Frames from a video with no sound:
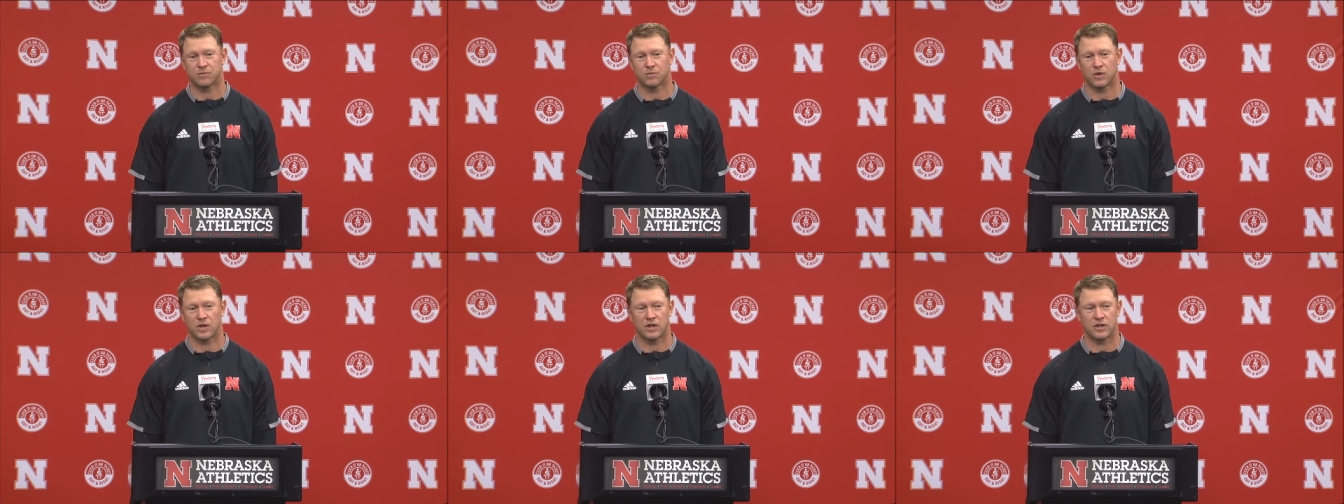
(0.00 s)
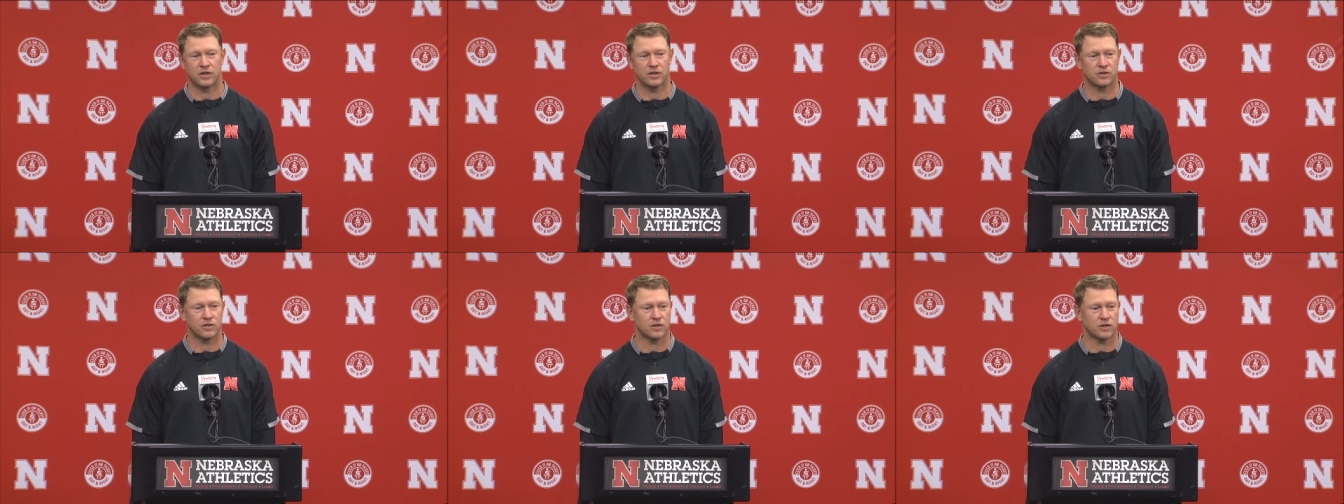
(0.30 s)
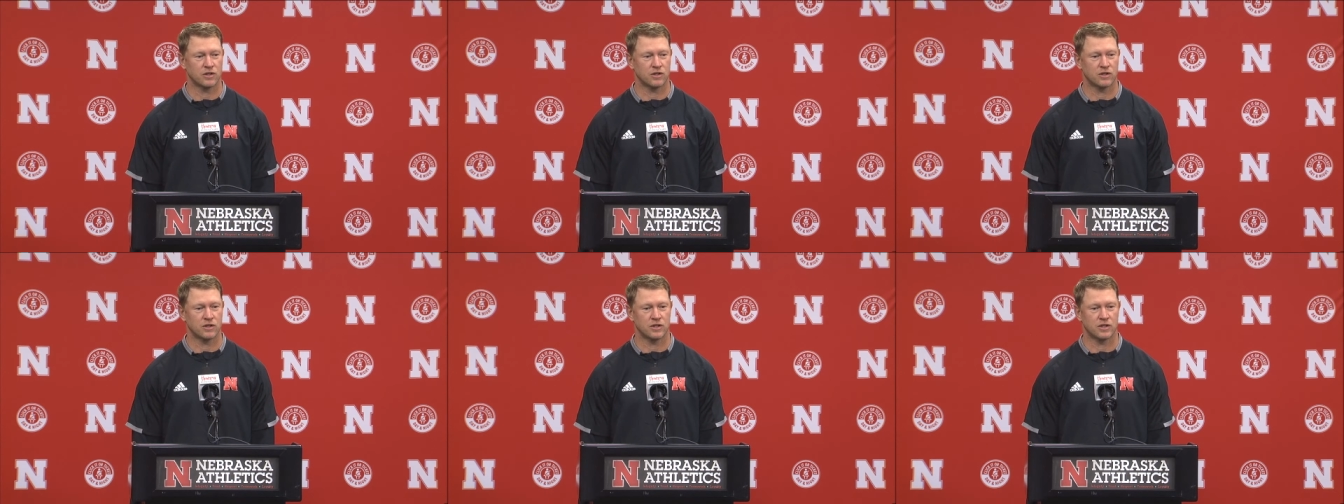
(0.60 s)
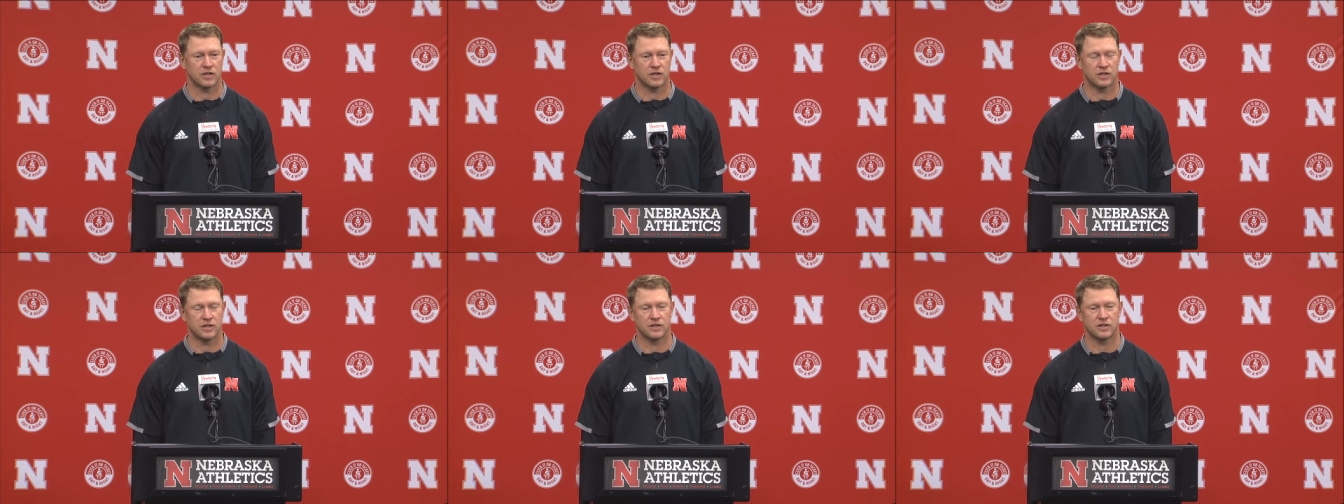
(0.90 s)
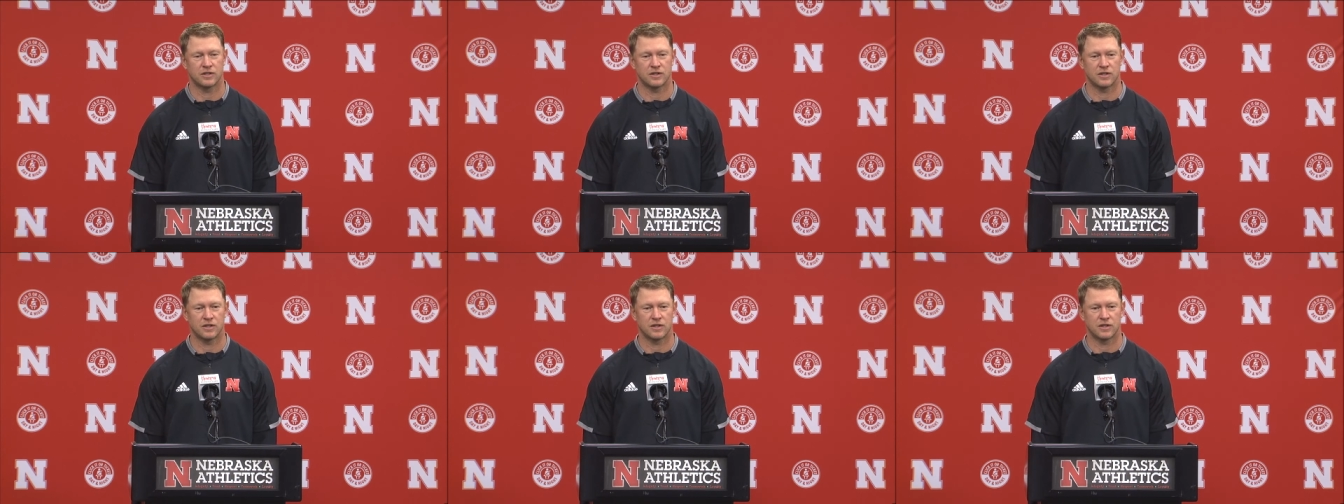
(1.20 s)
Wow, you turn it on
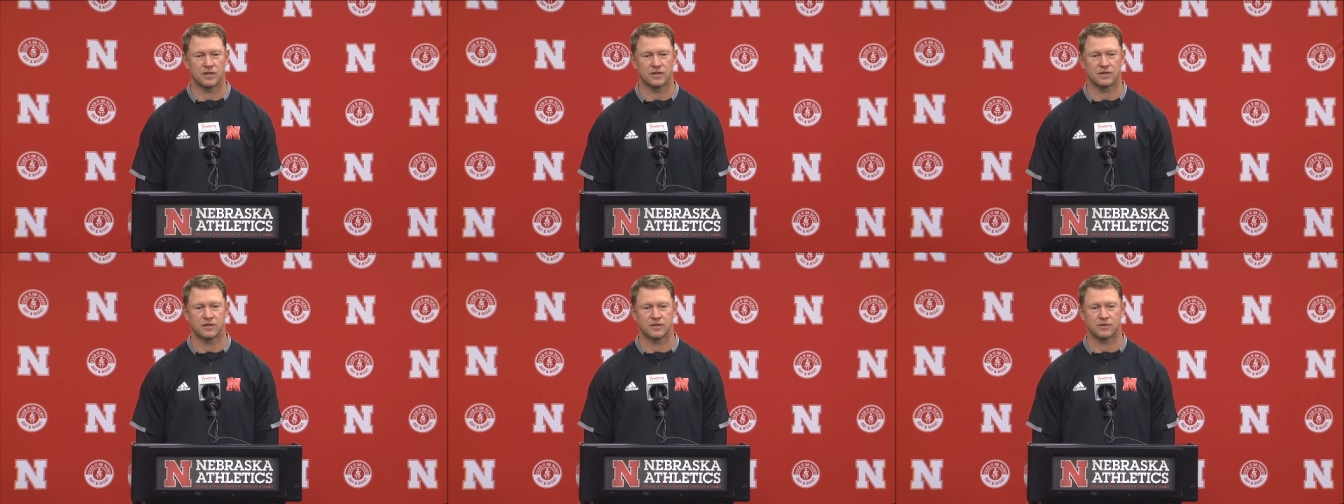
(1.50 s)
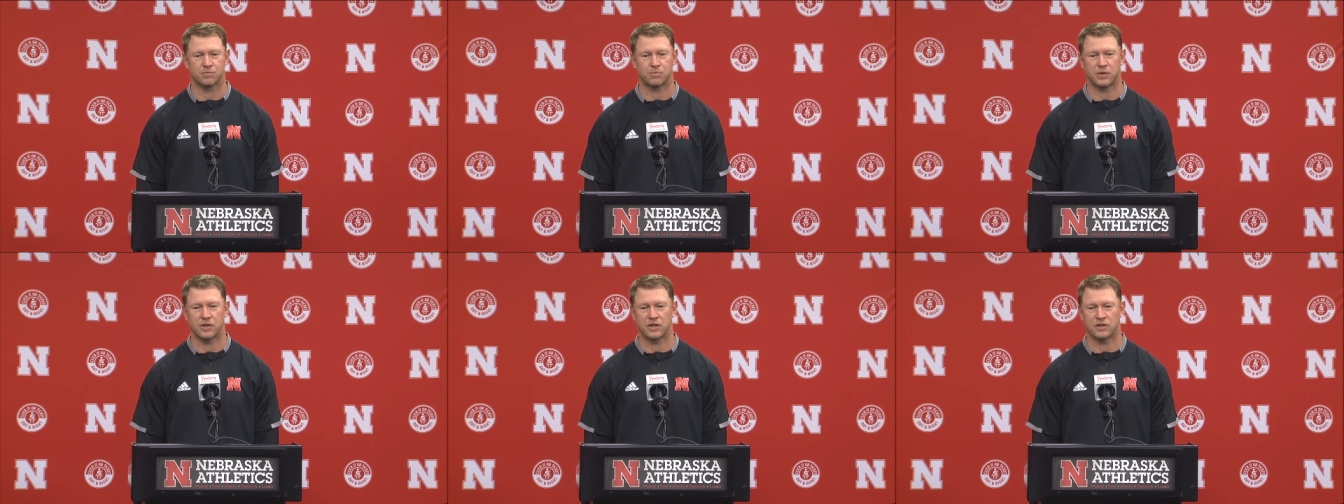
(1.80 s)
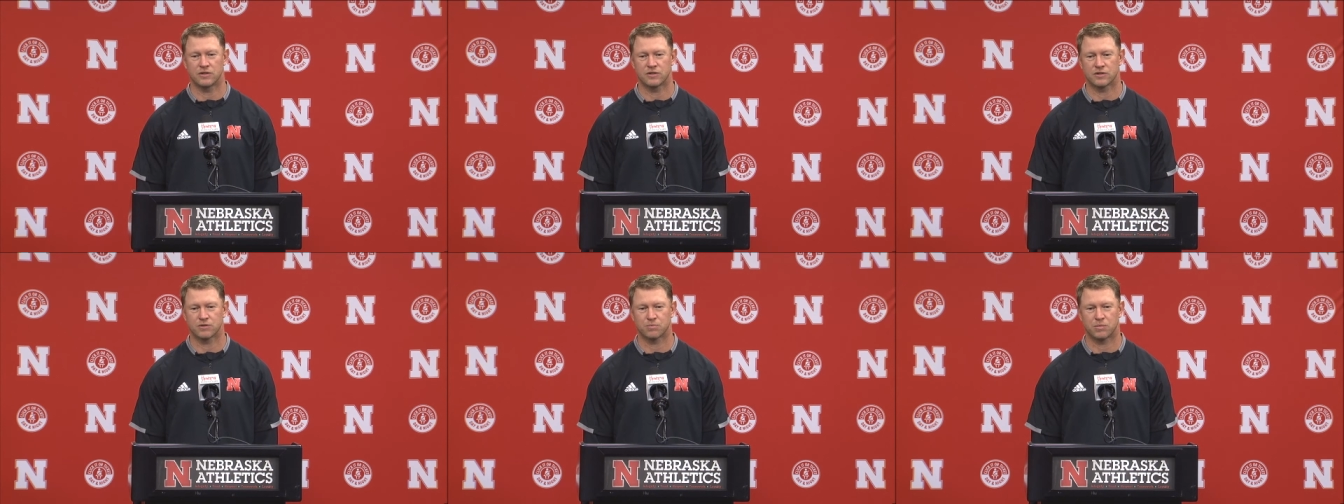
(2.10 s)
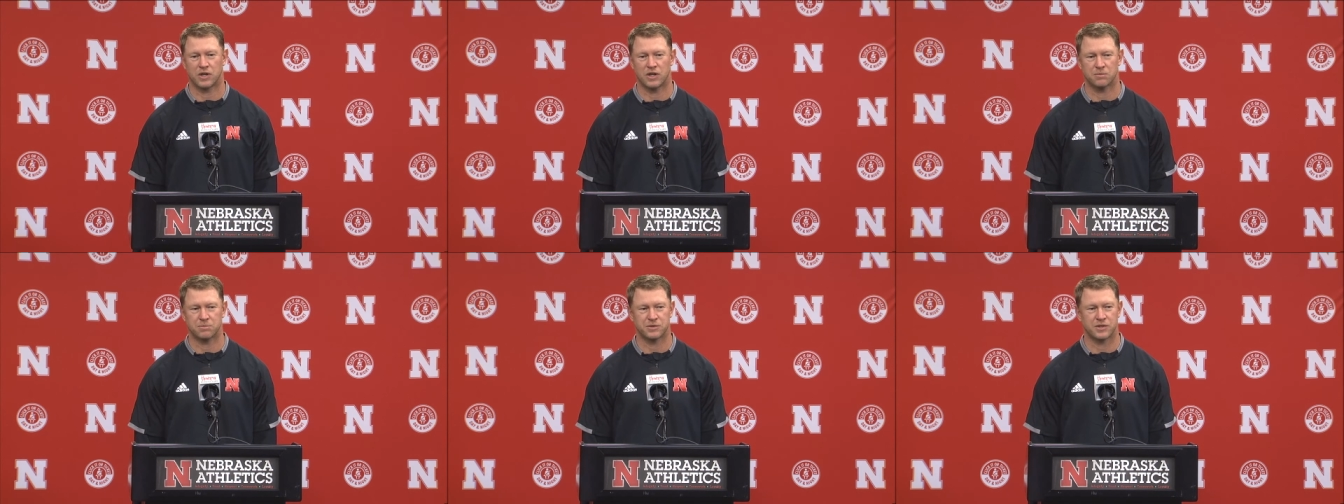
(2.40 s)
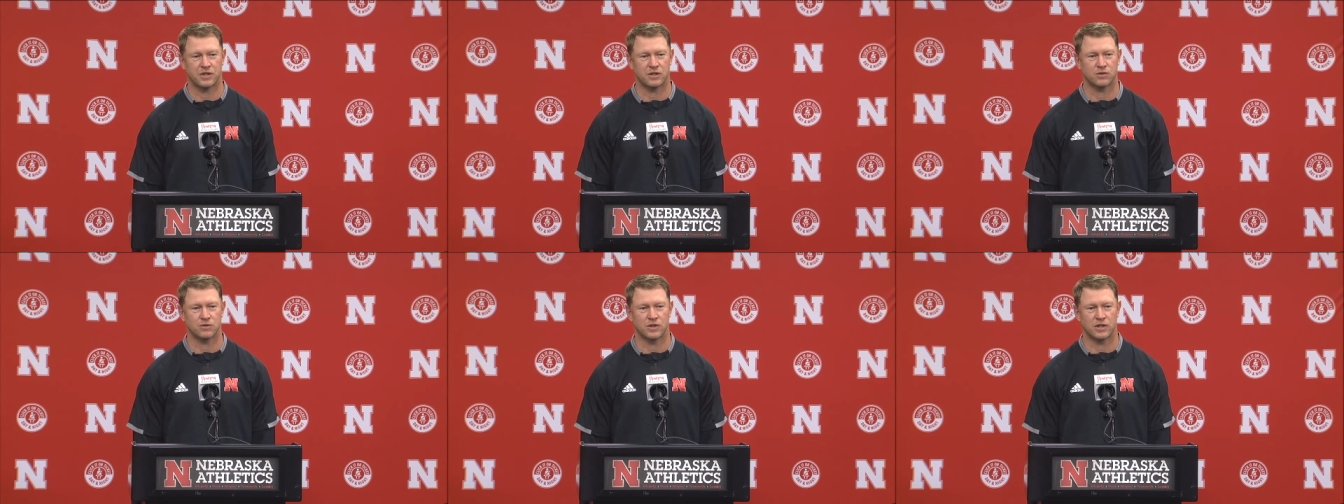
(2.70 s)
and uh, the speed just pops
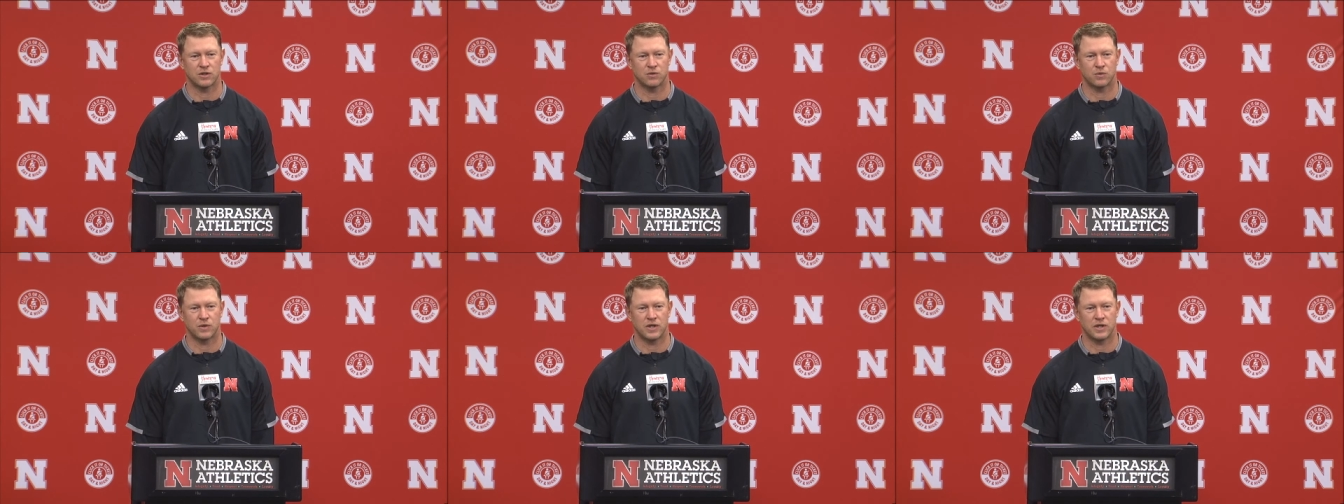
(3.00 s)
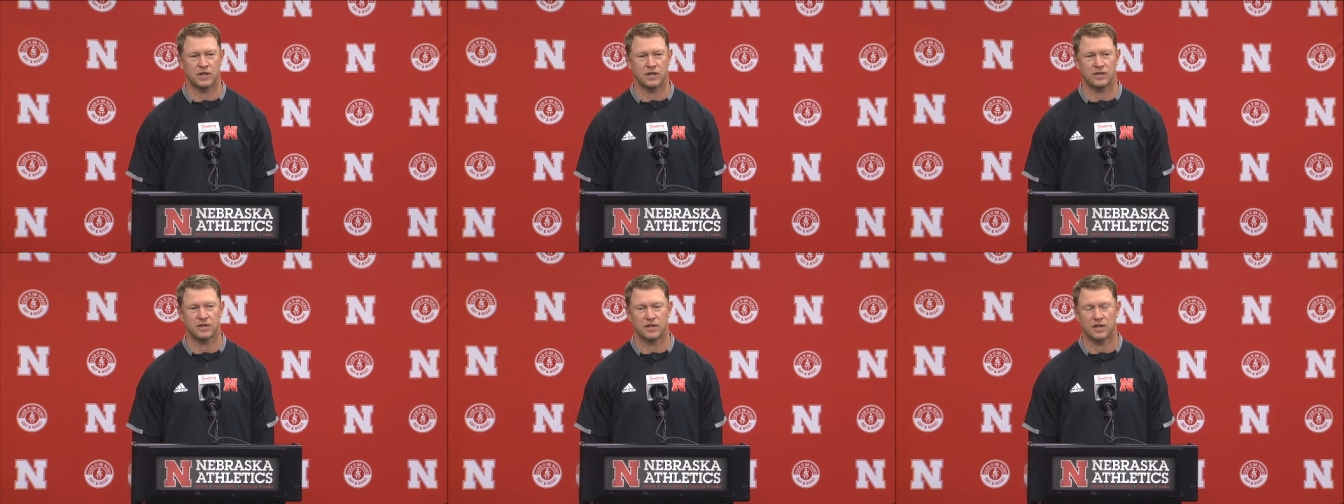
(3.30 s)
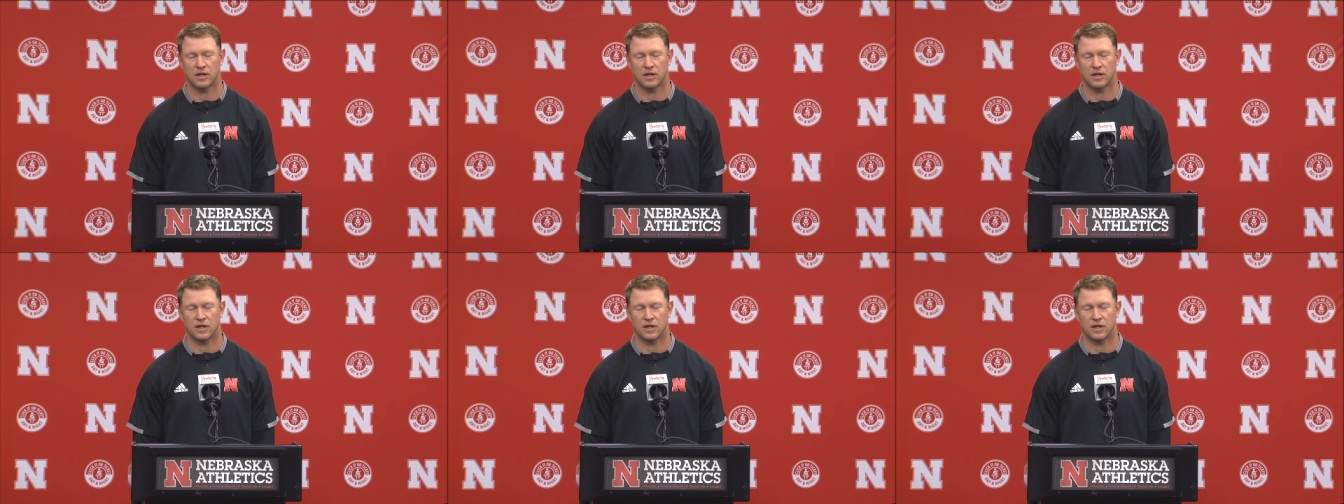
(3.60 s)
out right away.